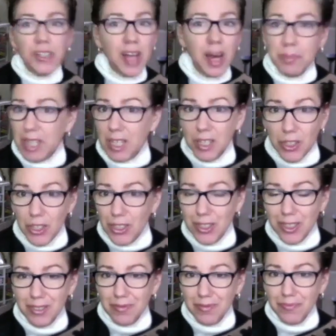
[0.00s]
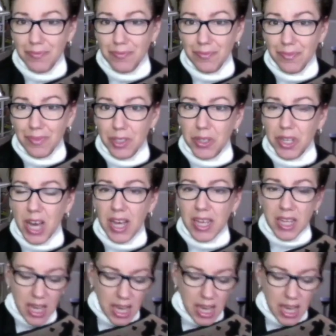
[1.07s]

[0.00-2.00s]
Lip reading: being heard. Okay.